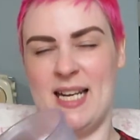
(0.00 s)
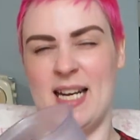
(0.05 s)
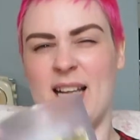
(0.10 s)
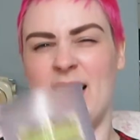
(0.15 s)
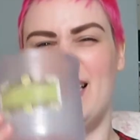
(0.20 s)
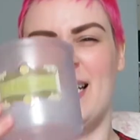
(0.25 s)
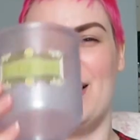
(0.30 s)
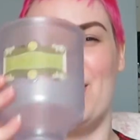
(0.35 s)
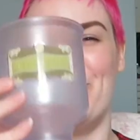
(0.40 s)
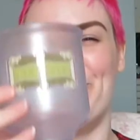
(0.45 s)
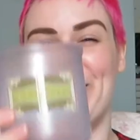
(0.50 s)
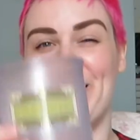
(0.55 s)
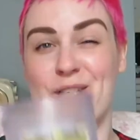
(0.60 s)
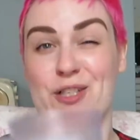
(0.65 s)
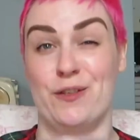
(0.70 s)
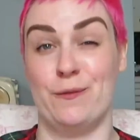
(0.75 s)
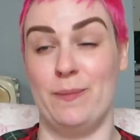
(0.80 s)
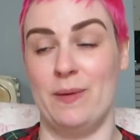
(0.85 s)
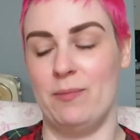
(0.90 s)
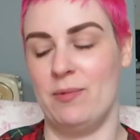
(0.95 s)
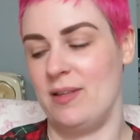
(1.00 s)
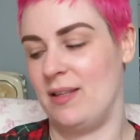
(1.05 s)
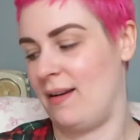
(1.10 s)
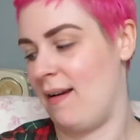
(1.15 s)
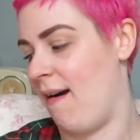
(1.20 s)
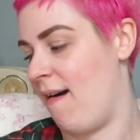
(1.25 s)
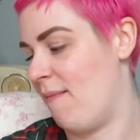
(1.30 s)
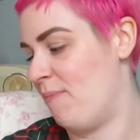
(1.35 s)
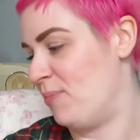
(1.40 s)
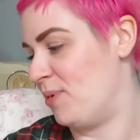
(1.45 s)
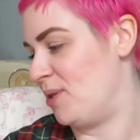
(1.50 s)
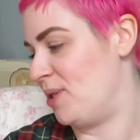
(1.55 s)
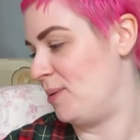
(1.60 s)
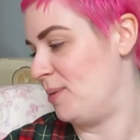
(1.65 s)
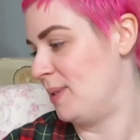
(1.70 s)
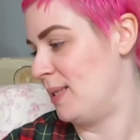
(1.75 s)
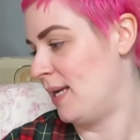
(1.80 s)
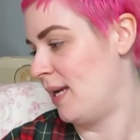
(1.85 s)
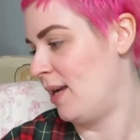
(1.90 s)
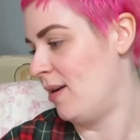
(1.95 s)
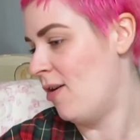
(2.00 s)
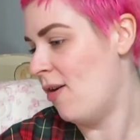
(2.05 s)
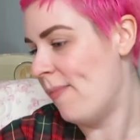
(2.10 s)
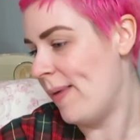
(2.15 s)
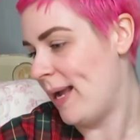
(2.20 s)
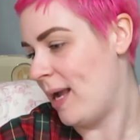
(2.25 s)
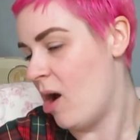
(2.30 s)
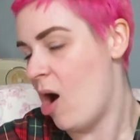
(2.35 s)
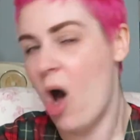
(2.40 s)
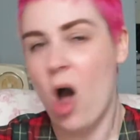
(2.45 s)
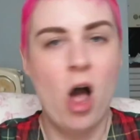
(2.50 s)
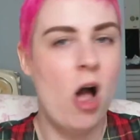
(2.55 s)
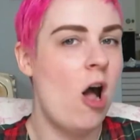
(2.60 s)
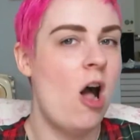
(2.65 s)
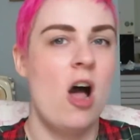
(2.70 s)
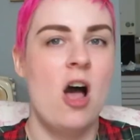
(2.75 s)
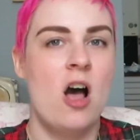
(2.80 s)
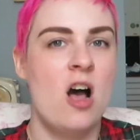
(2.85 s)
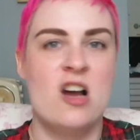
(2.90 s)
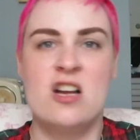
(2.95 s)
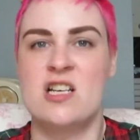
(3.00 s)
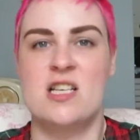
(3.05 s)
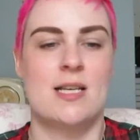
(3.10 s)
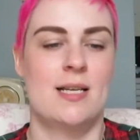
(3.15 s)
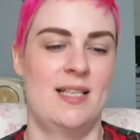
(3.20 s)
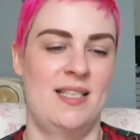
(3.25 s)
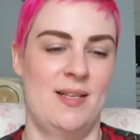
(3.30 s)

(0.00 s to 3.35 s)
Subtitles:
and I sent her a picture of me with the cup and she was like, oh my god.